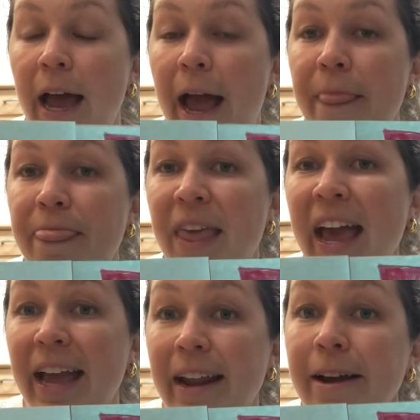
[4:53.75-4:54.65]
And
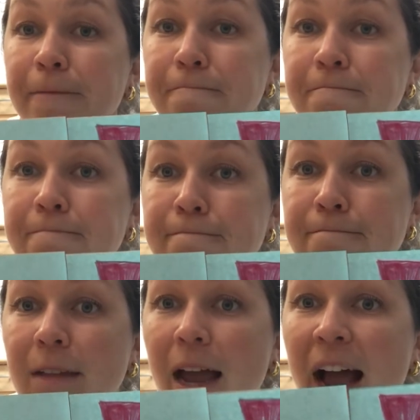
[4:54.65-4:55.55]
then
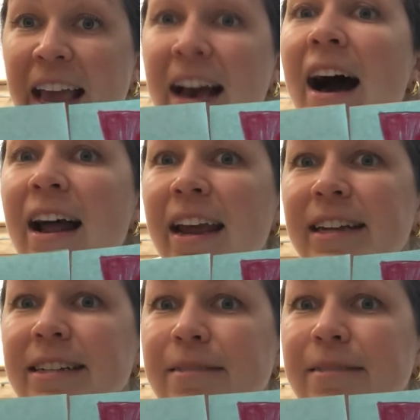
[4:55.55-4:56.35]
I cut it